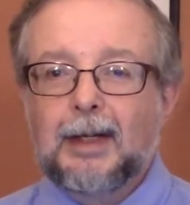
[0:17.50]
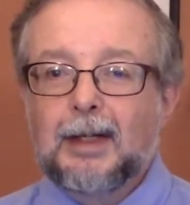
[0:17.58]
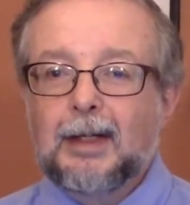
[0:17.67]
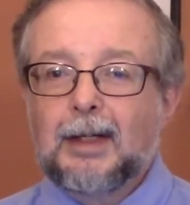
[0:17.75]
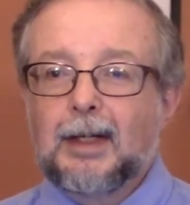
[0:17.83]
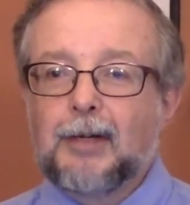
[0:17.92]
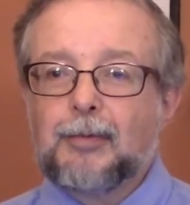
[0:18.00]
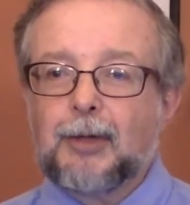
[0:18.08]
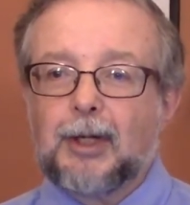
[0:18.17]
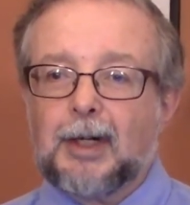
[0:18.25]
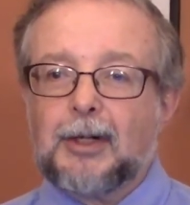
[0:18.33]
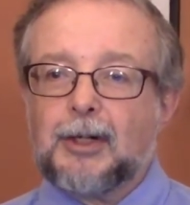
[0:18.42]
If you
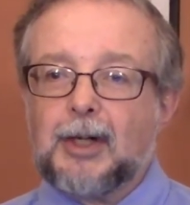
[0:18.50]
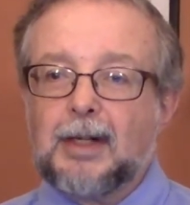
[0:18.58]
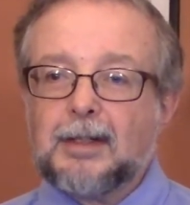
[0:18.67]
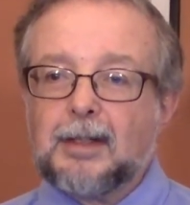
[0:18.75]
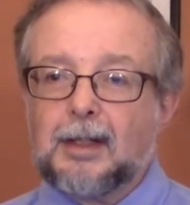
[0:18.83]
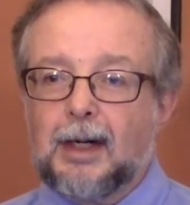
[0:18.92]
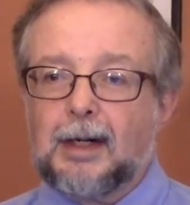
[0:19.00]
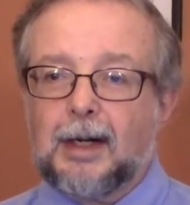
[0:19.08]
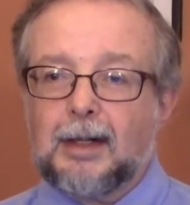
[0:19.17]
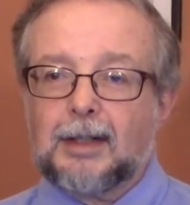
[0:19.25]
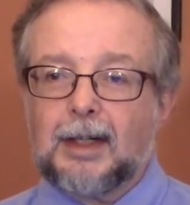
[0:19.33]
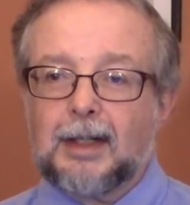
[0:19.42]
get a chance to get
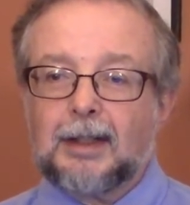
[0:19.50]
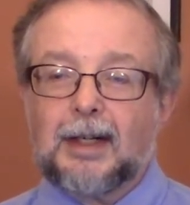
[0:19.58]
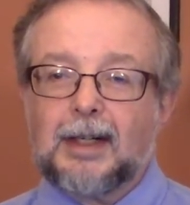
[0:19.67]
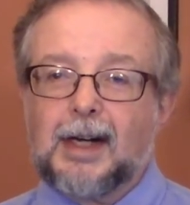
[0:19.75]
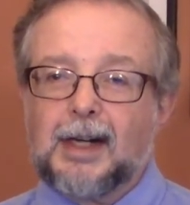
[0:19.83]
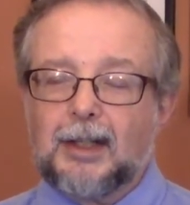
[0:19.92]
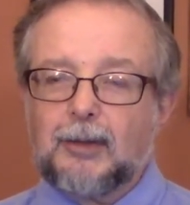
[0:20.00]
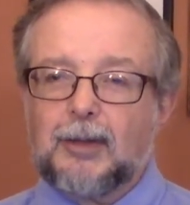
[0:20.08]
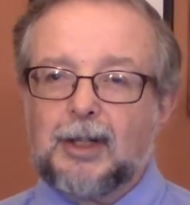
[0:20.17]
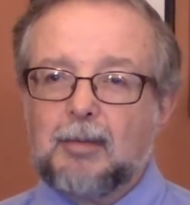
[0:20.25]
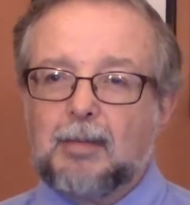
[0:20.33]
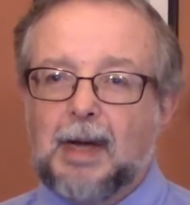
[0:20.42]
out, I highly
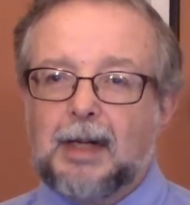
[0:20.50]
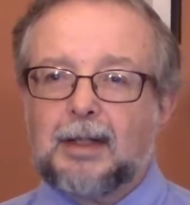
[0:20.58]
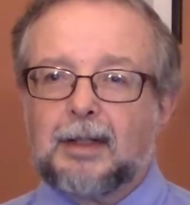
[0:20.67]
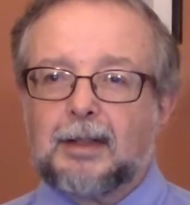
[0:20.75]
recommend it.